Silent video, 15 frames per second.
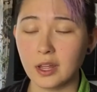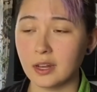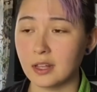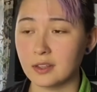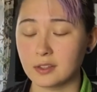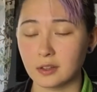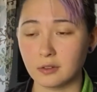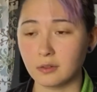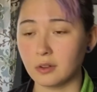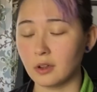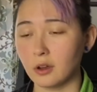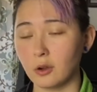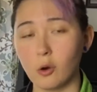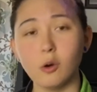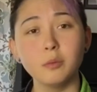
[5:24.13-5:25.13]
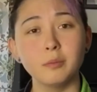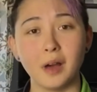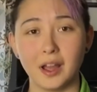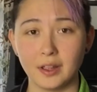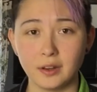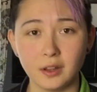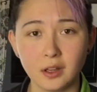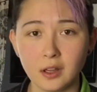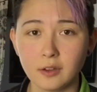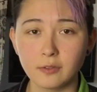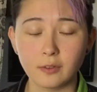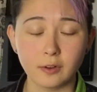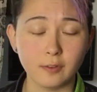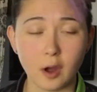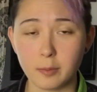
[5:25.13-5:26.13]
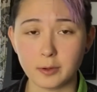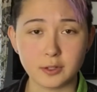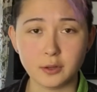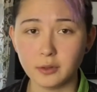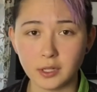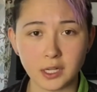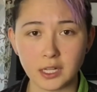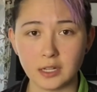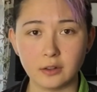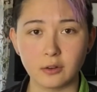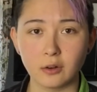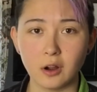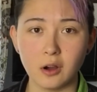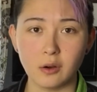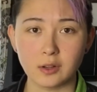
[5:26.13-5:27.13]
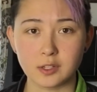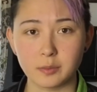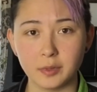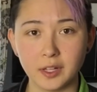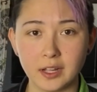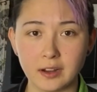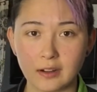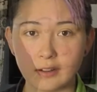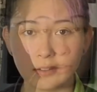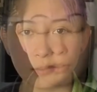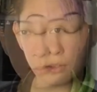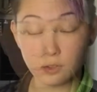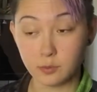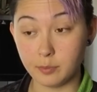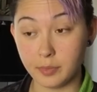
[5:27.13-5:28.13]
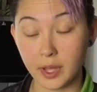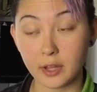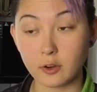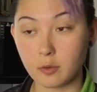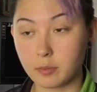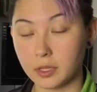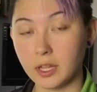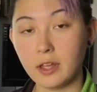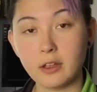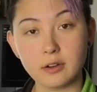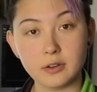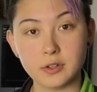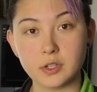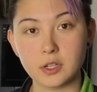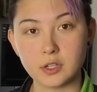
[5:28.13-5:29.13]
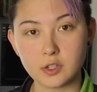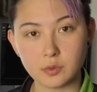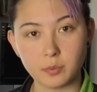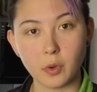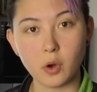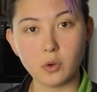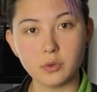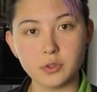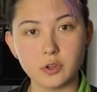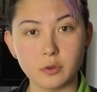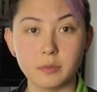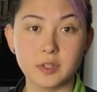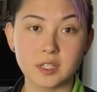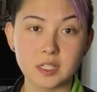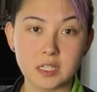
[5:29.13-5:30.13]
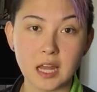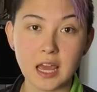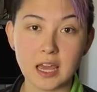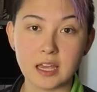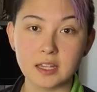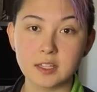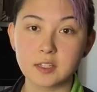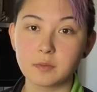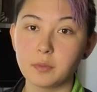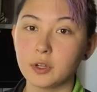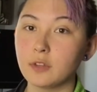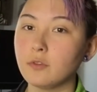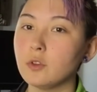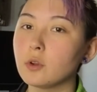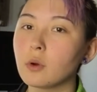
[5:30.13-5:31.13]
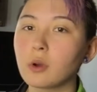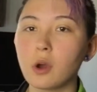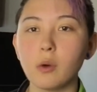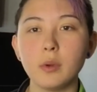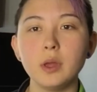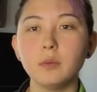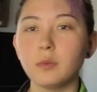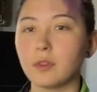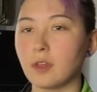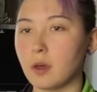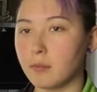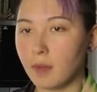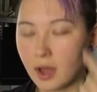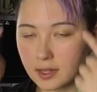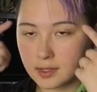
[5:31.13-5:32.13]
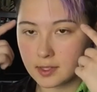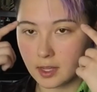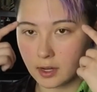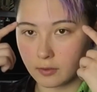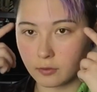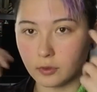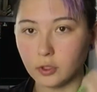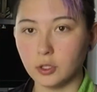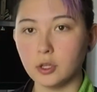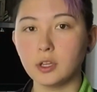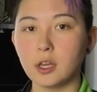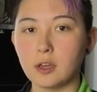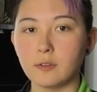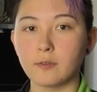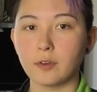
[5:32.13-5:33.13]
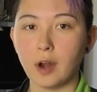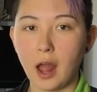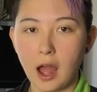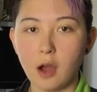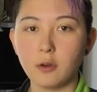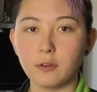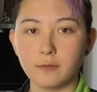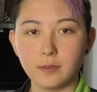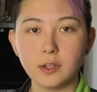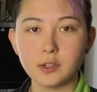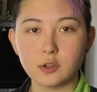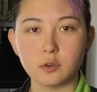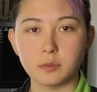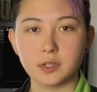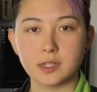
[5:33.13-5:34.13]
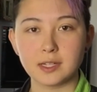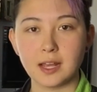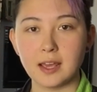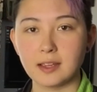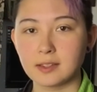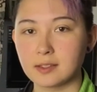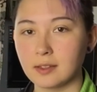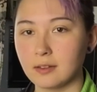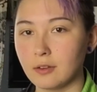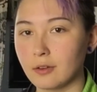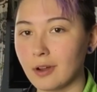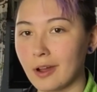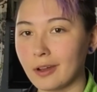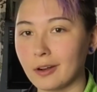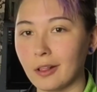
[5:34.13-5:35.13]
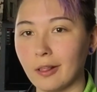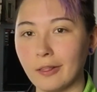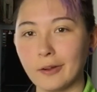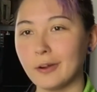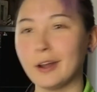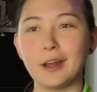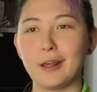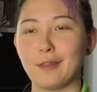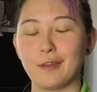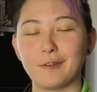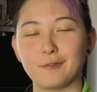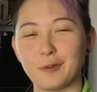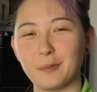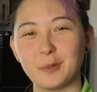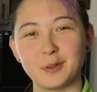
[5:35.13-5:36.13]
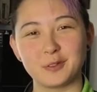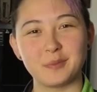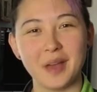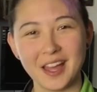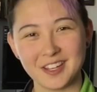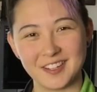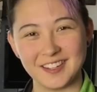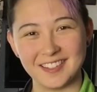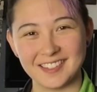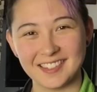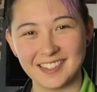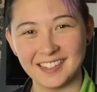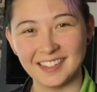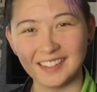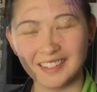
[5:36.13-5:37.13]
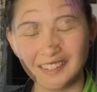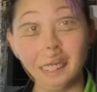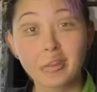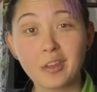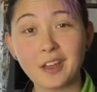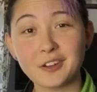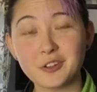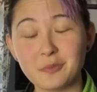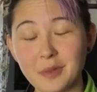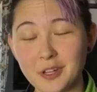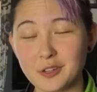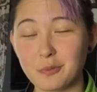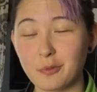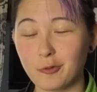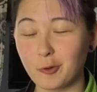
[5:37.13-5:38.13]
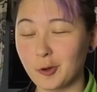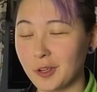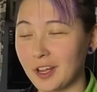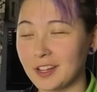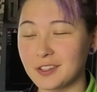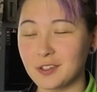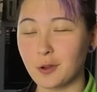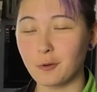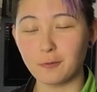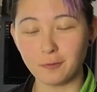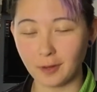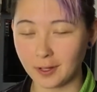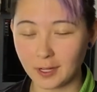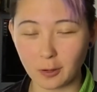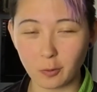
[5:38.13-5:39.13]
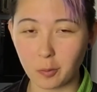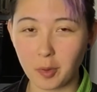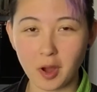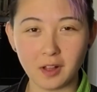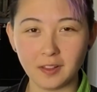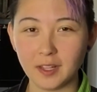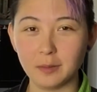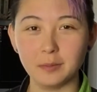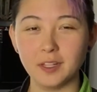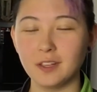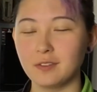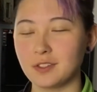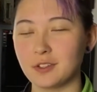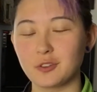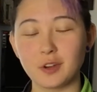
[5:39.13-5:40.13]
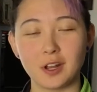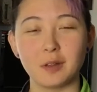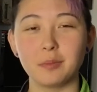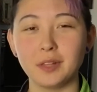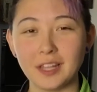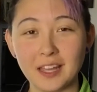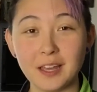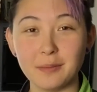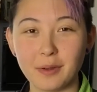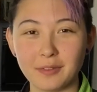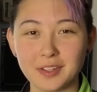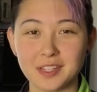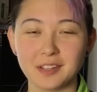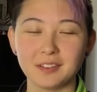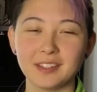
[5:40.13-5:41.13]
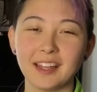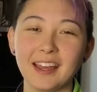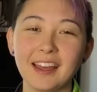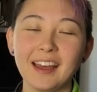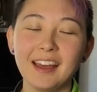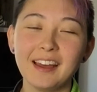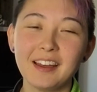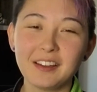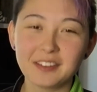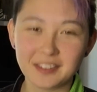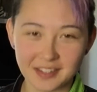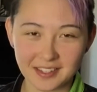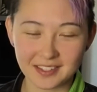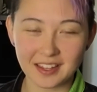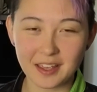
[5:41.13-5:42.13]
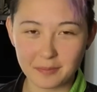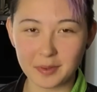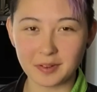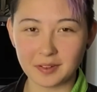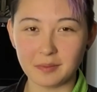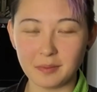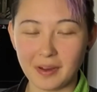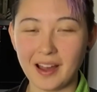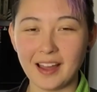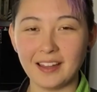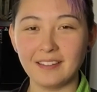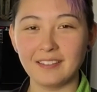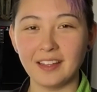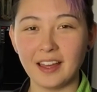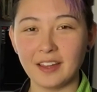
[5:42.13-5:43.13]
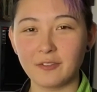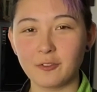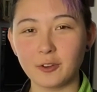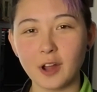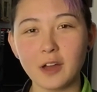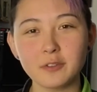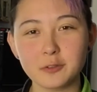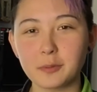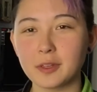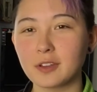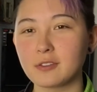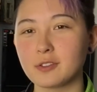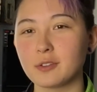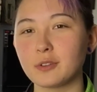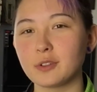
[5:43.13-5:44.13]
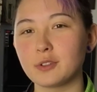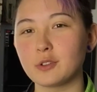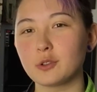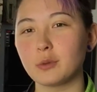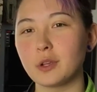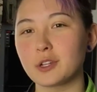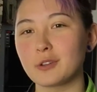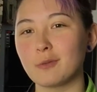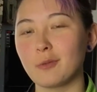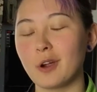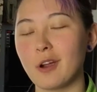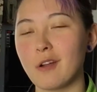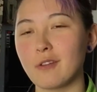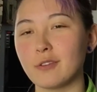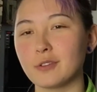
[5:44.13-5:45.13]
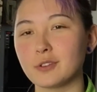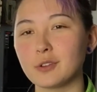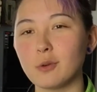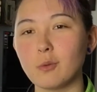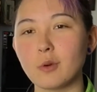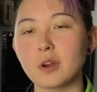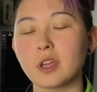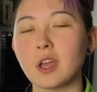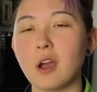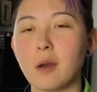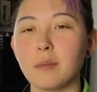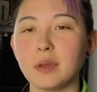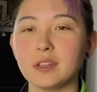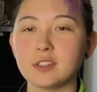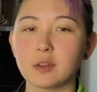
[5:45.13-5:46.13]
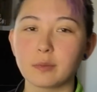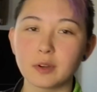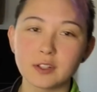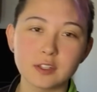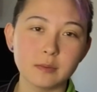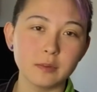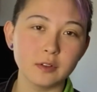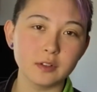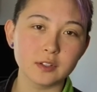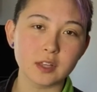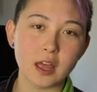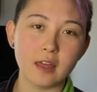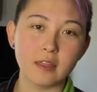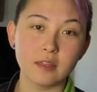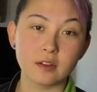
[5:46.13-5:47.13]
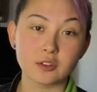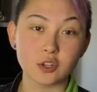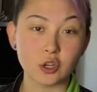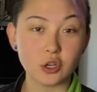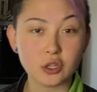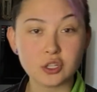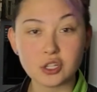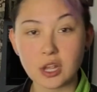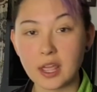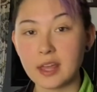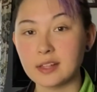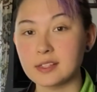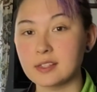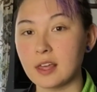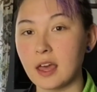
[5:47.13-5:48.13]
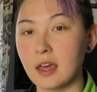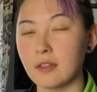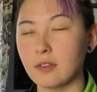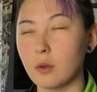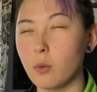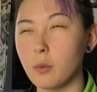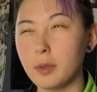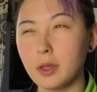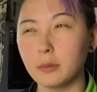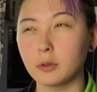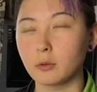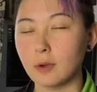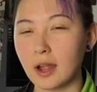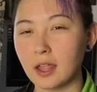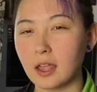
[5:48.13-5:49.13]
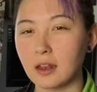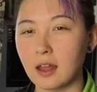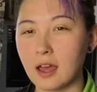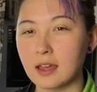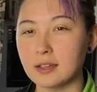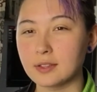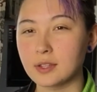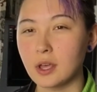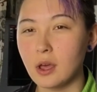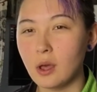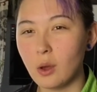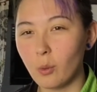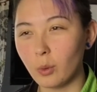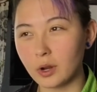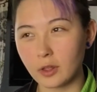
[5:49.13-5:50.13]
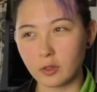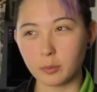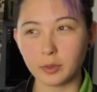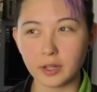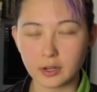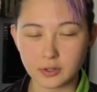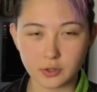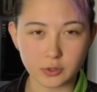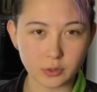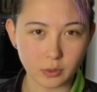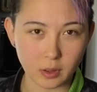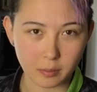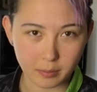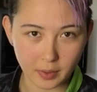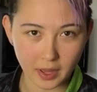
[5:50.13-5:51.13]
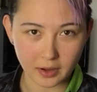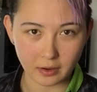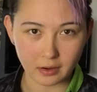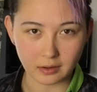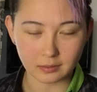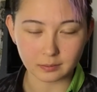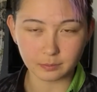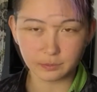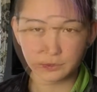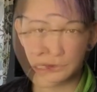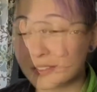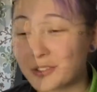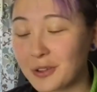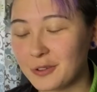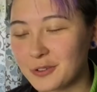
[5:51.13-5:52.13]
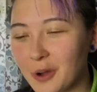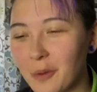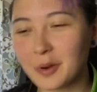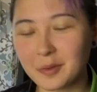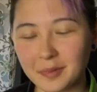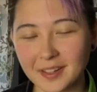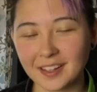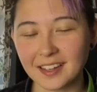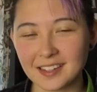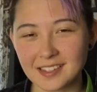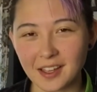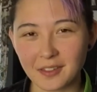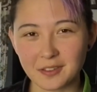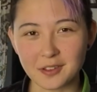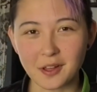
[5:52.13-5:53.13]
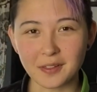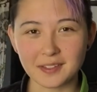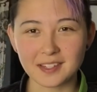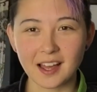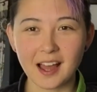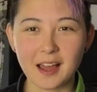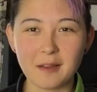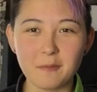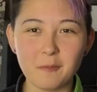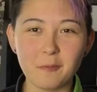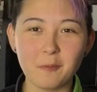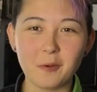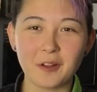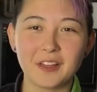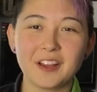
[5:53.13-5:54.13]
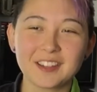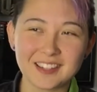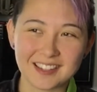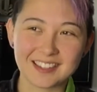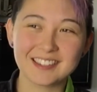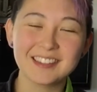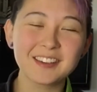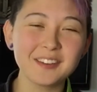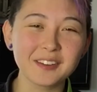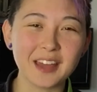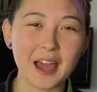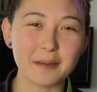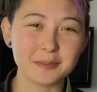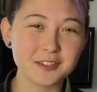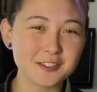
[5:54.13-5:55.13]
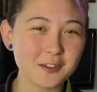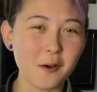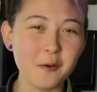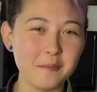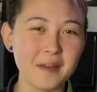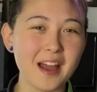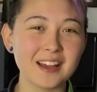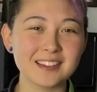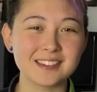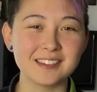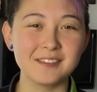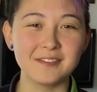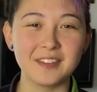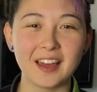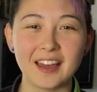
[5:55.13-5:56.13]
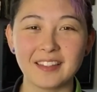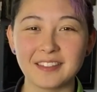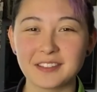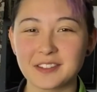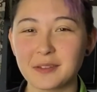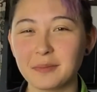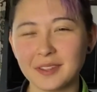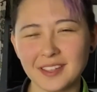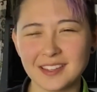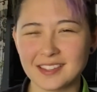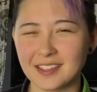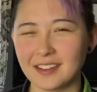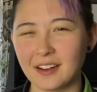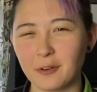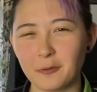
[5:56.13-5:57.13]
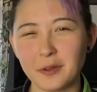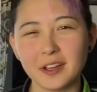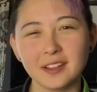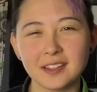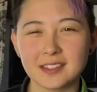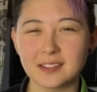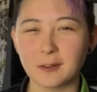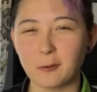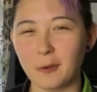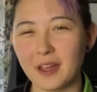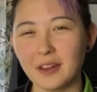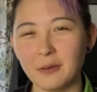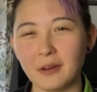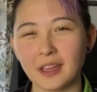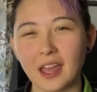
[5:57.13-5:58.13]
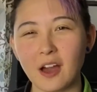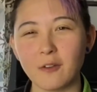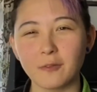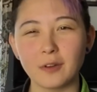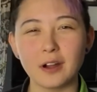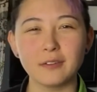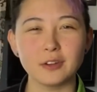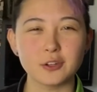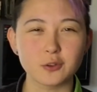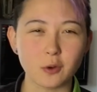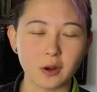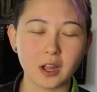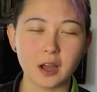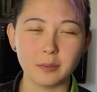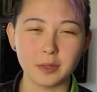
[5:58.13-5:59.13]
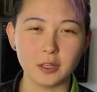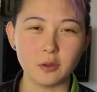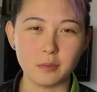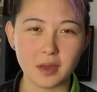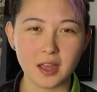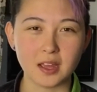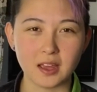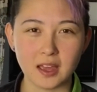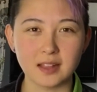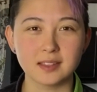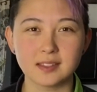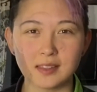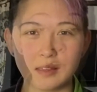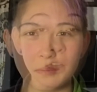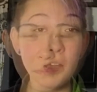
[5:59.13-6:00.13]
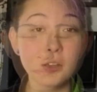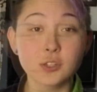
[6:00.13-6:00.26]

It is a gold mine of opportunity to grow as a player. Because better players expose your mistakes, but if you don't go in with that mindset of looking for how to fix your mistakes, then you're not gonna learn anything from those matches. Another thing I should mention before you guys go find out where Paul Lin lives and try to play him every single day, just keep in mind that for novice players, they're in a situation where they're still working on basic principles, and there's a good chance that they won't be able to recognize what other players are doing better. So you don't want to play against others all the time where there's a skill gap so massive that there simply isn't a realistic way to account for every shortcoming you make against them.